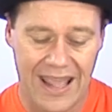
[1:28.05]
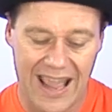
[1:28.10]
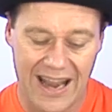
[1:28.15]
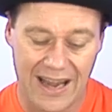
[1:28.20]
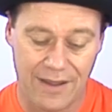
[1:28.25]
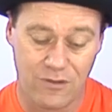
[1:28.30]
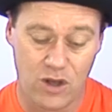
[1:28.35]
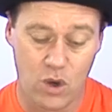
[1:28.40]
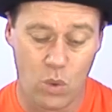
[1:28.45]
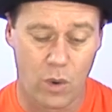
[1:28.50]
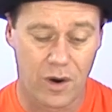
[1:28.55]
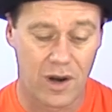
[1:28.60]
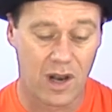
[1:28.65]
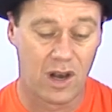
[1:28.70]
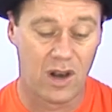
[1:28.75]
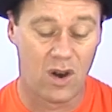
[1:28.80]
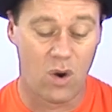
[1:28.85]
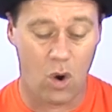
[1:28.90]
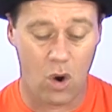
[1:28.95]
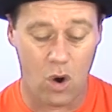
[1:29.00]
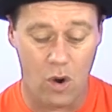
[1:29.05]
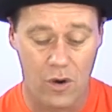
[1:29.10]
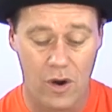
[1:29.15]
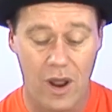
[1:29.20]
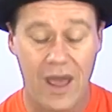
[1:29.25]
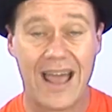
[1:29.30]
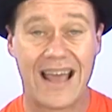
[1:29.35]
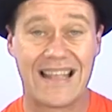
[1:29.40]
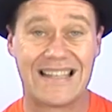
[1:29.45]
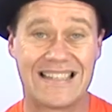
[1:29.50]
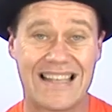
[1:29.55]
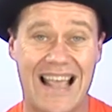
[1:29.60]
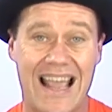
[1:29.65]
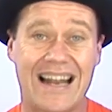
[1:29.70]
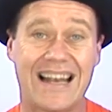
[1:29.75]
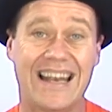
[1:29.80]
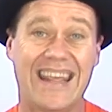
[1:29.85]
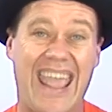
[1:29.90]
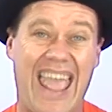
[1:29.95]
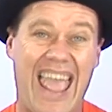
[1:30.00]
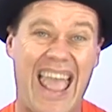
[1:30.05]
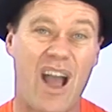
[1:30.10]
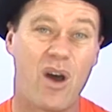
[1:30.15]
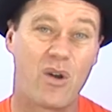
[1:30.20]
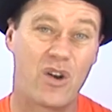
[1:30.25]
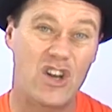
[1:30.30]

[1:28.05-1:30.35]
And if you want to learn exactly how